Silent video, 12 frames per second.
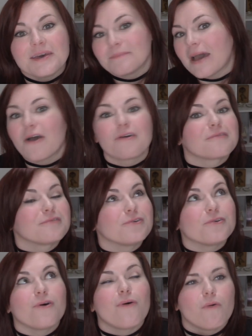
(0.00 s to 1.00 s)

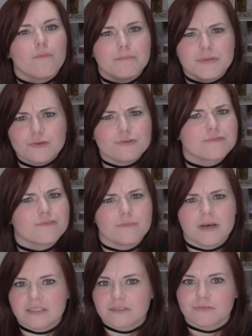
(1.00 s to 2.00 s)
Powerful, beautiful
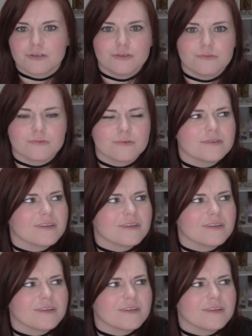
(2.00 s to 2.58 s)
month for you.